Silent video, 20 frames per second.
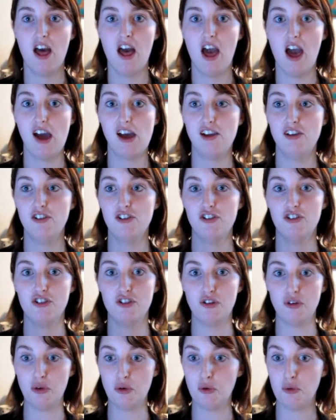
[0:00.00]
and
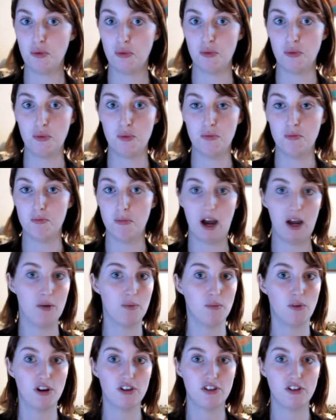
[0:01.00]
you might
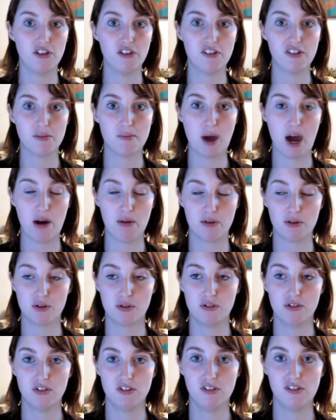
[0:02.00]
want to use the power
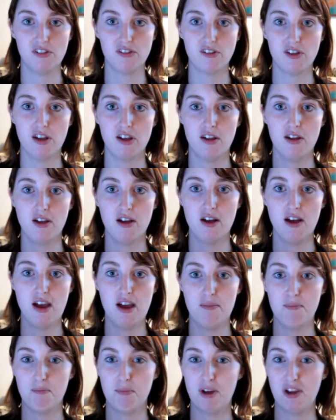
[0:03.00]
tools,
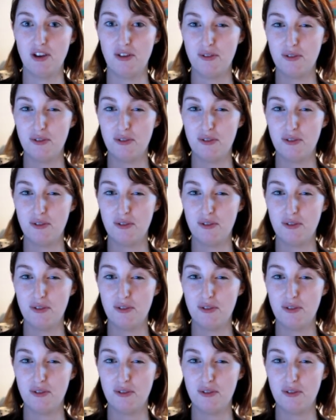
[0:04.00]
but you